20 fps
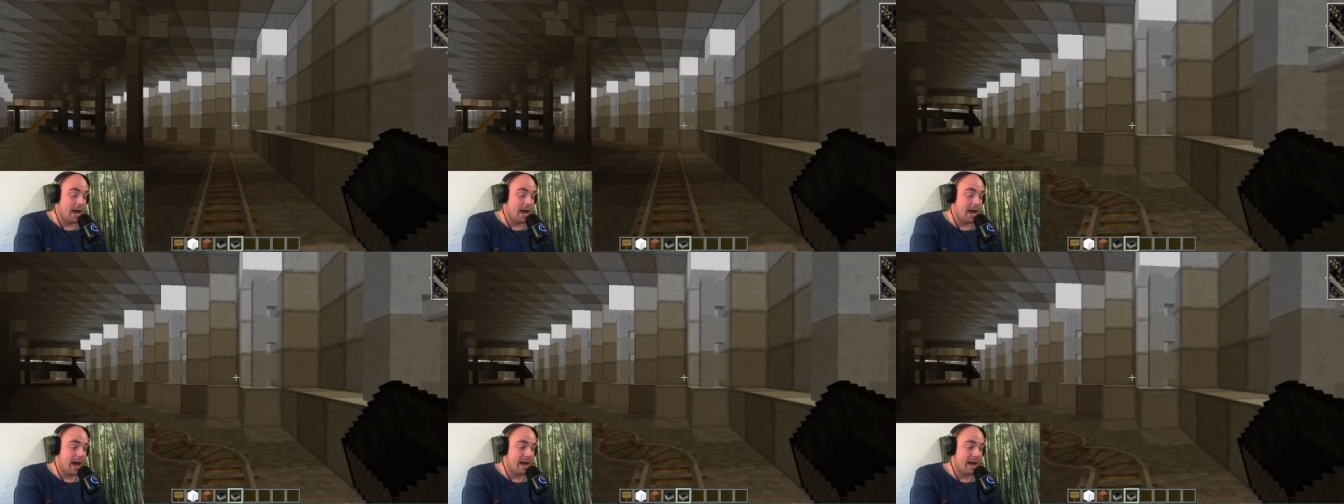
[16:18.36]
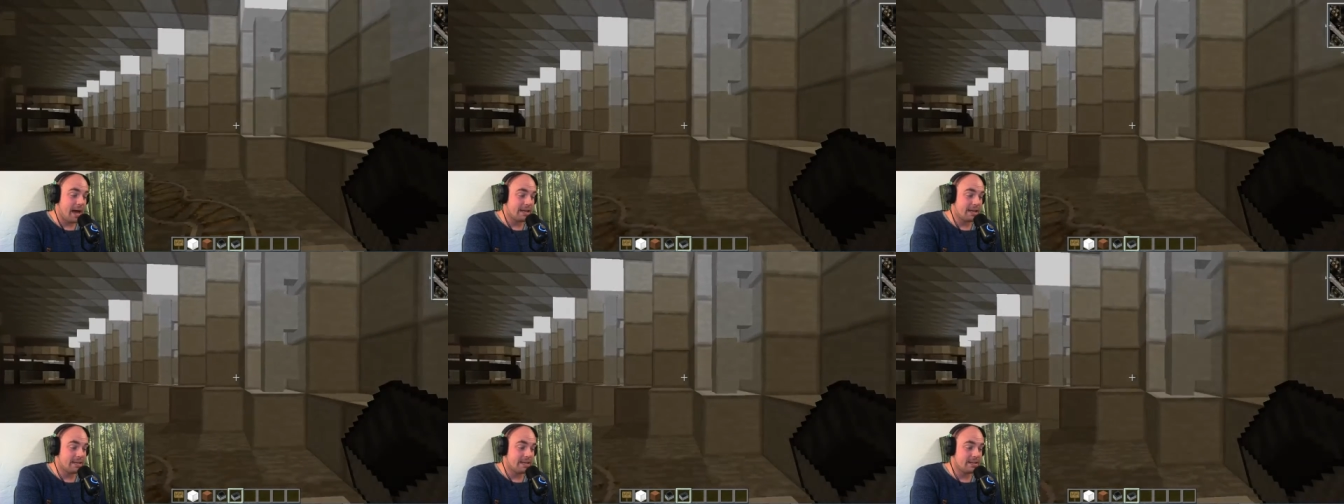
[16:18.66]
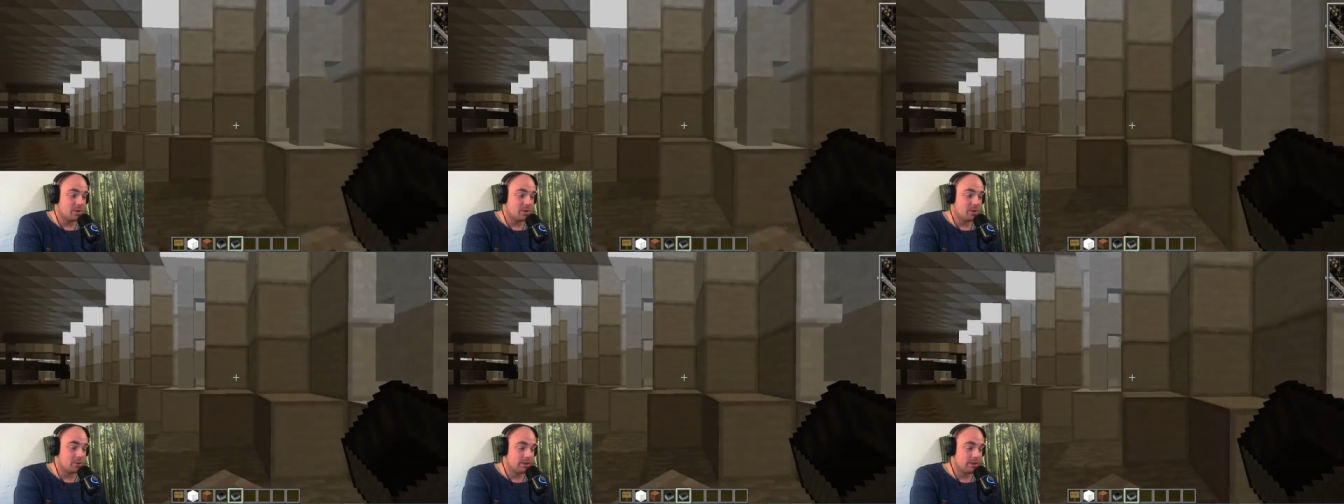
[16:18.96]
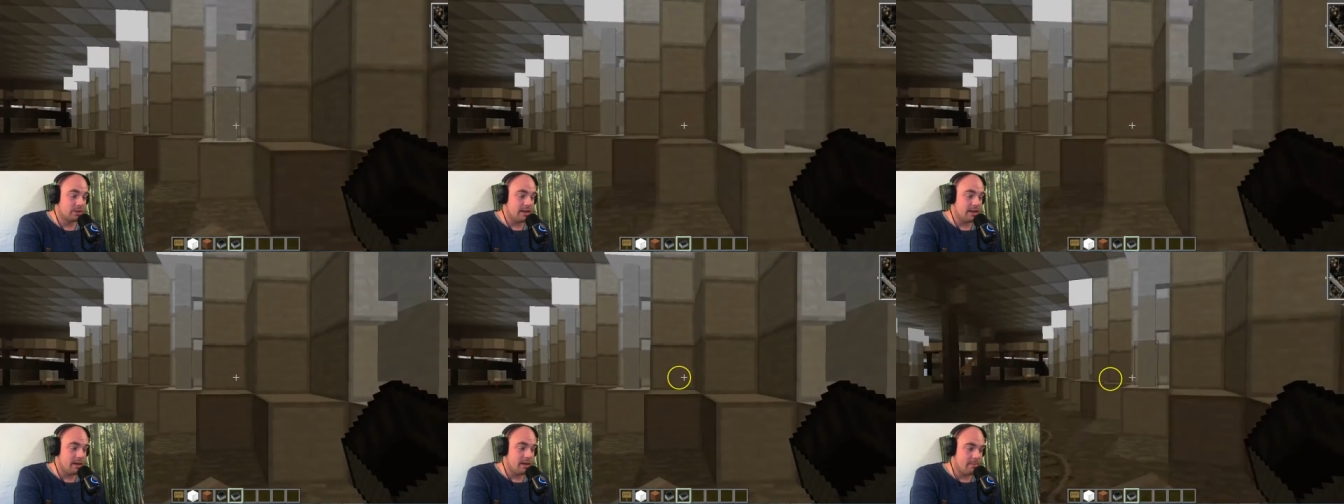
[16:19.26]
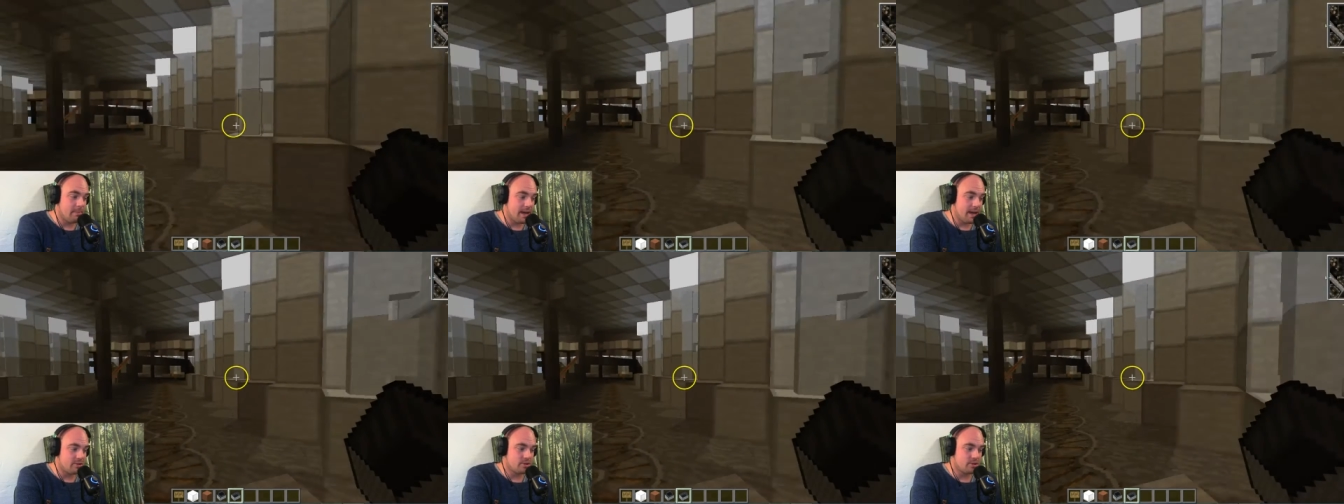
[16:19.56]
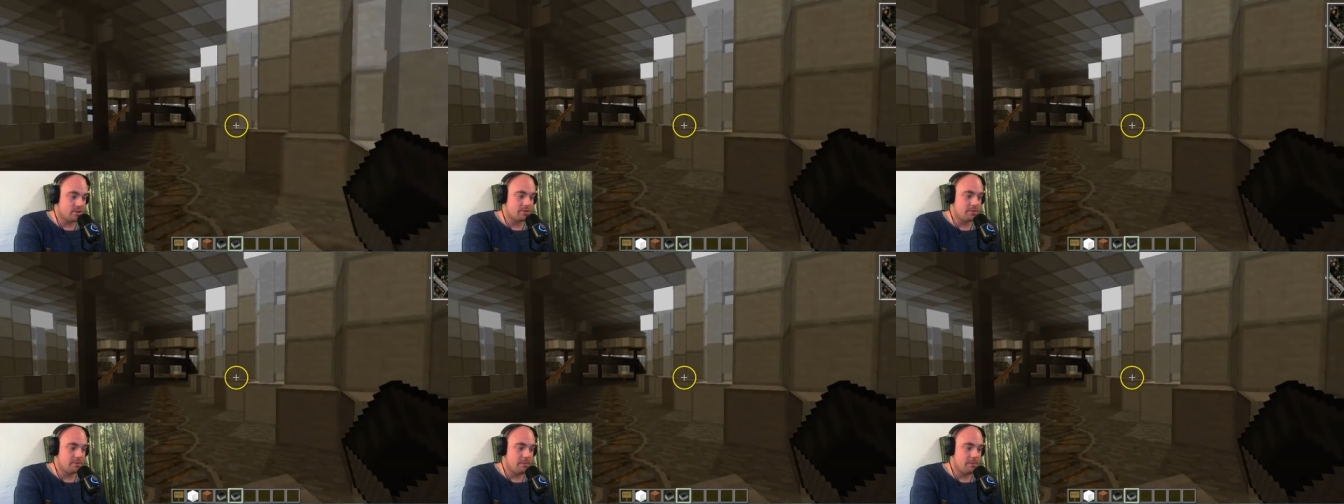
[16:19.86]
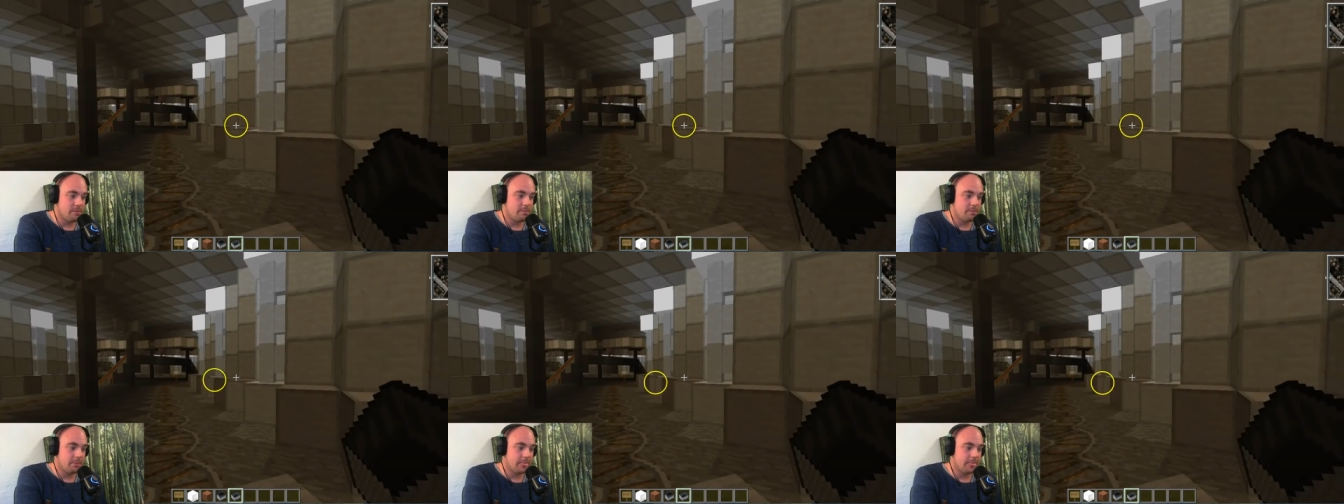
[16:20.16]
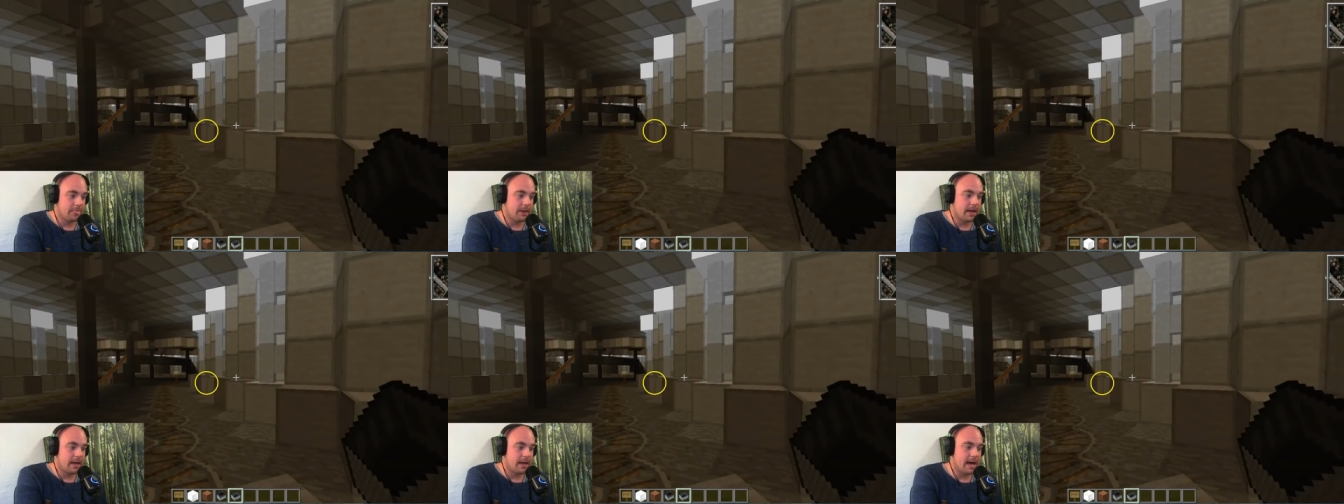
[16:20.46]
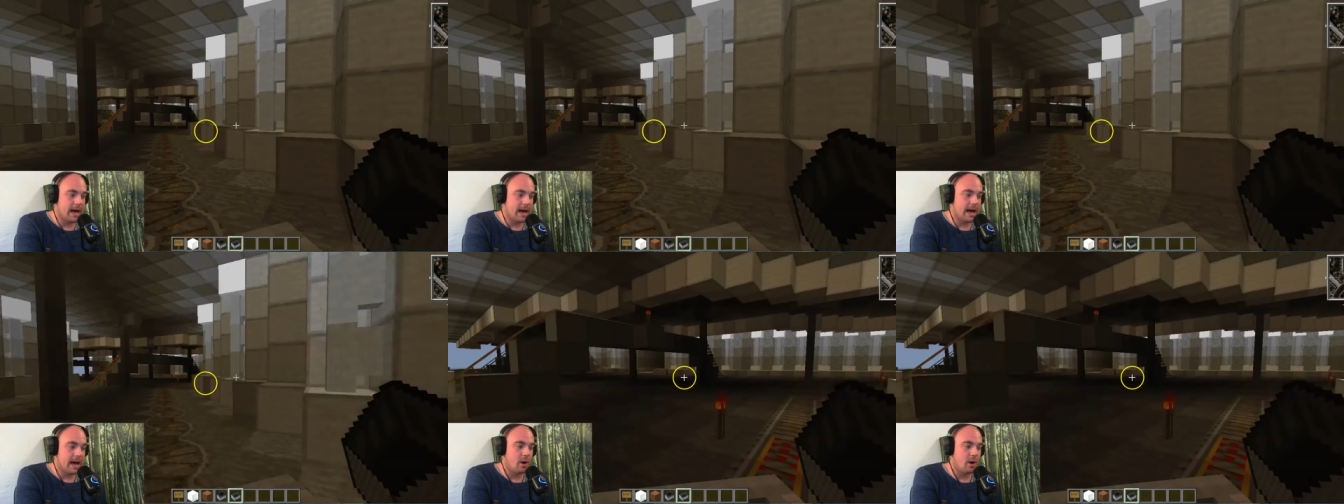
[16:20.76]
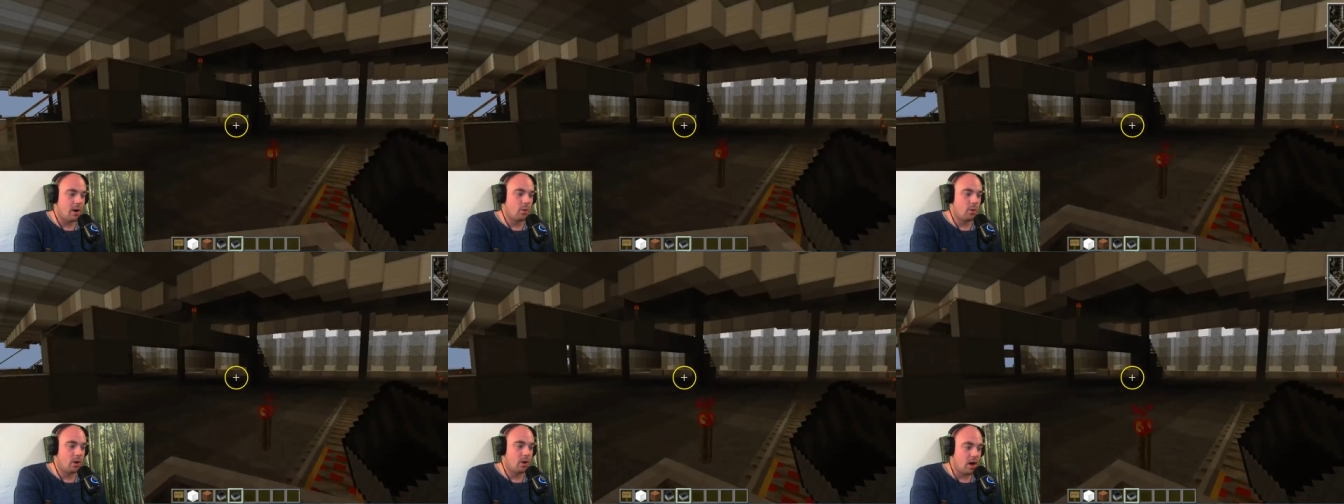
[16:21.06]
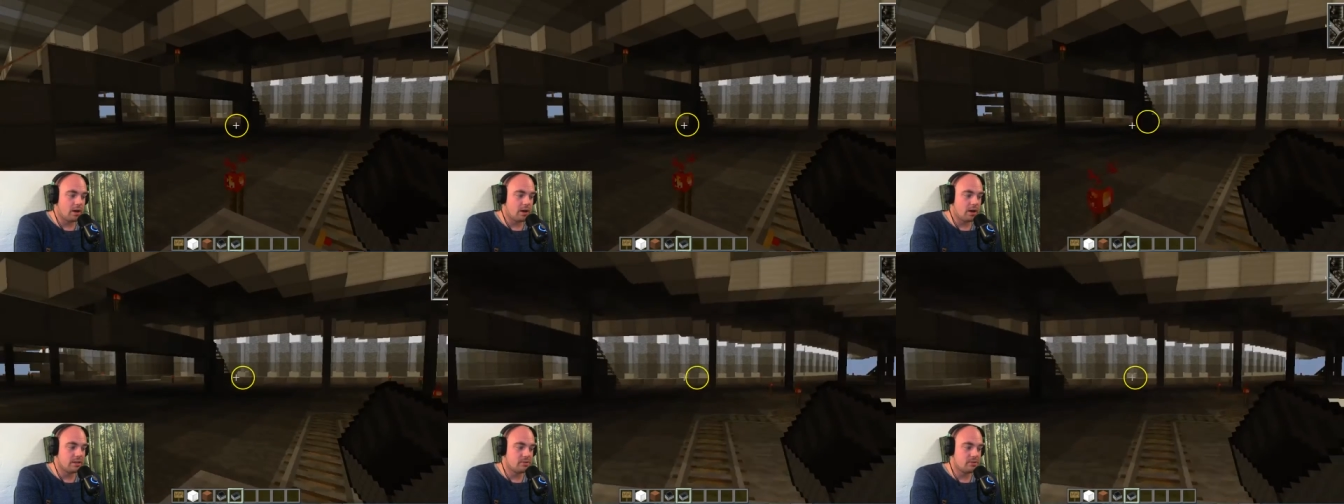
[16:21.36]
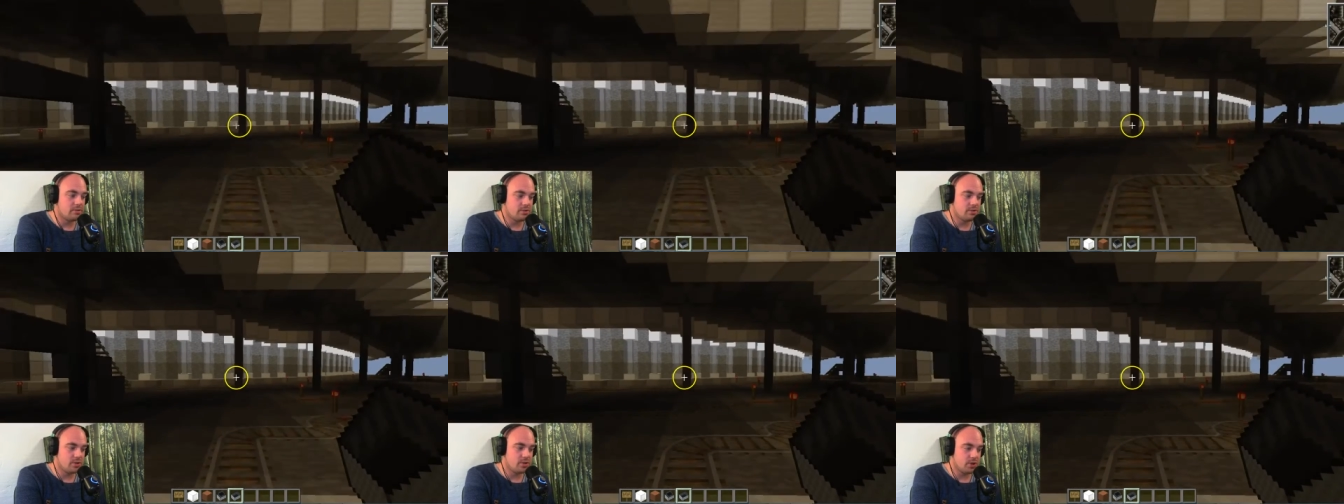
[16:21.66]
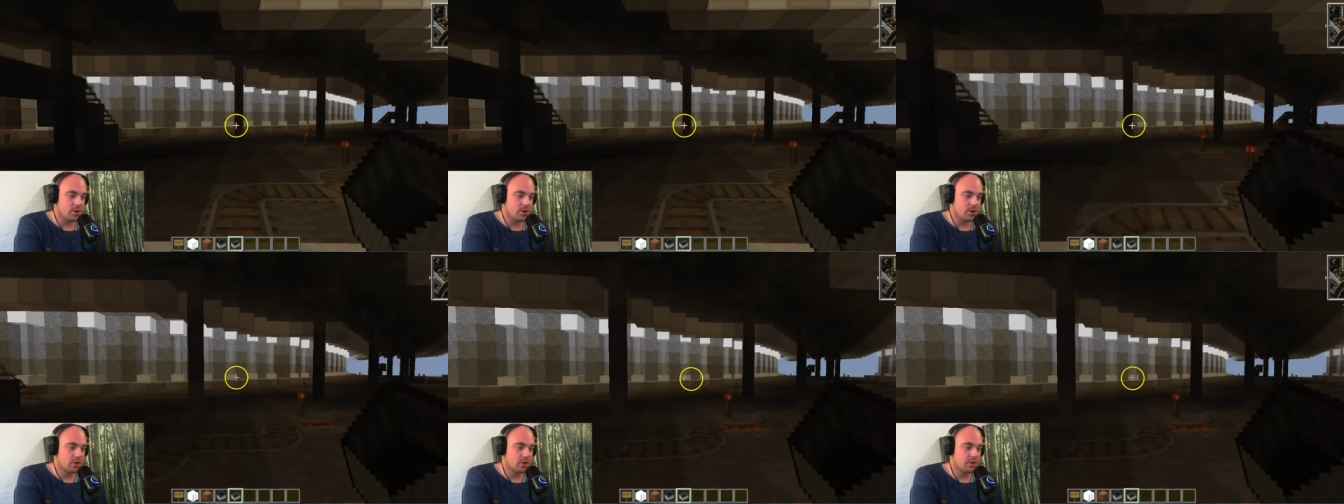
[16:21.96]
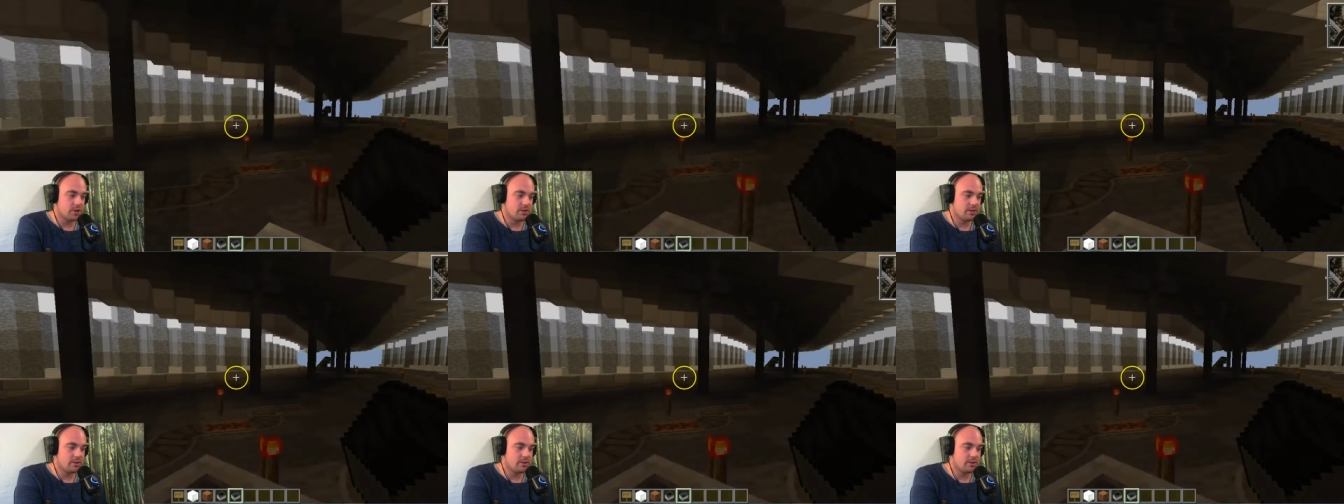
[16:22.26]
I can only imagine how long it took